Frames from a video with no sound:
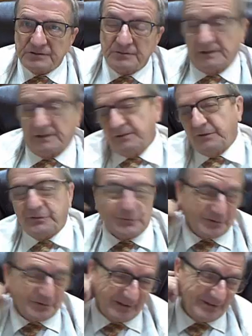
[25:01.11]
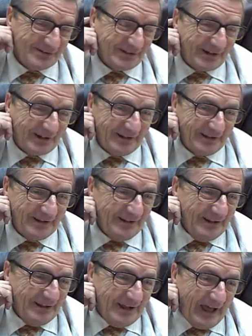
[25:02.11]
Well, here I do it because I teach a lot
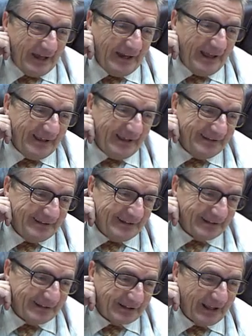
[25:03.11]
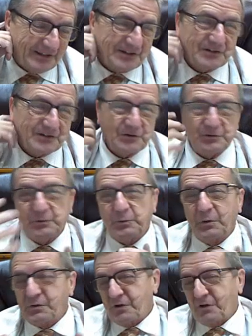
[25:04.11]
of online classes, I do
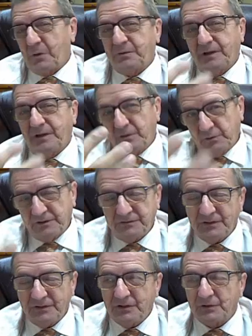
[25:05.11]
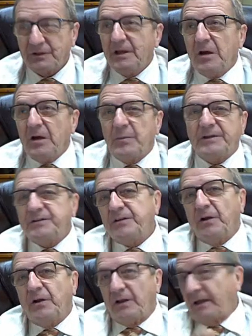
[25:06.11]
workshops, and I do these videos. But it's
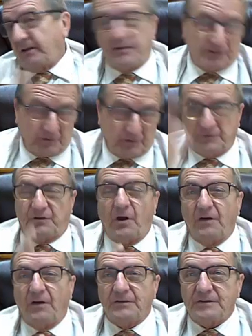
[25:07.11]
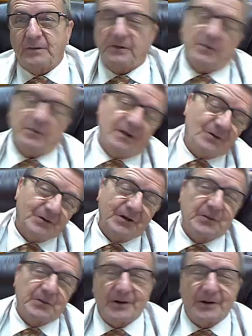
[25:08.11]
still, I can just close the office. I go to
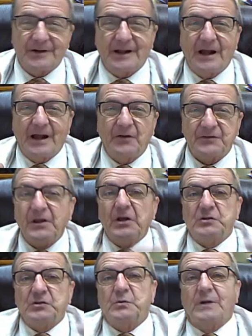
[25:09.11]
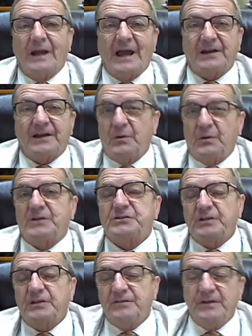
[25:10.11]
another part of the house to relax or watch
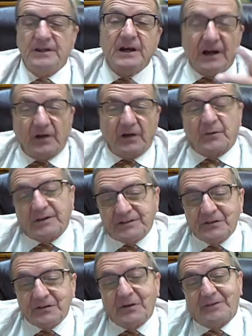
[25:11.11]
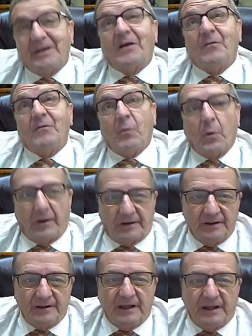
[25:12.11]
TV. Otherwise, here I think of work.
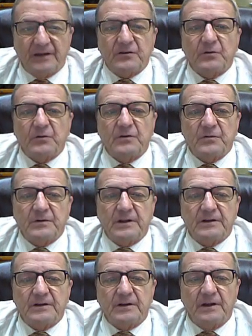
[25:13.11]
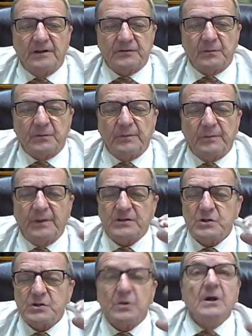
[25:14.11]
And it's no different. So make
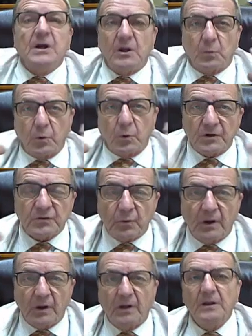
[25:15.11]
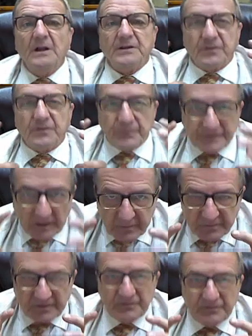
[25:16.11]
sure it works well. Different type
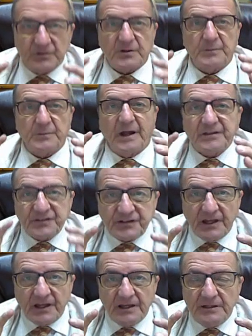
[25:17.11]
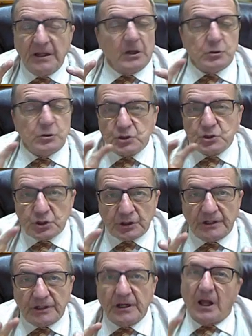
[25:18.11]
of individual. I'm not saying you
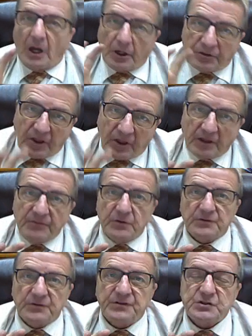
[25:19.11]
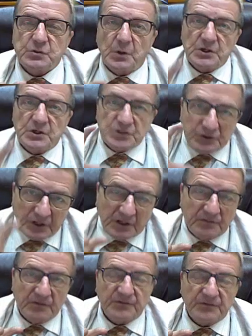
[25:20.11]
shouldn't. Think of your situation. Think
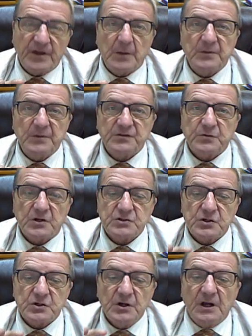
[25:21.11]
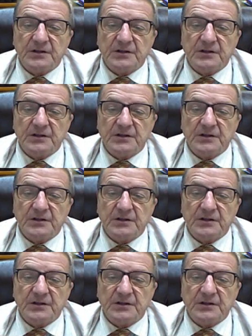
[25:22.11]
of your family structure.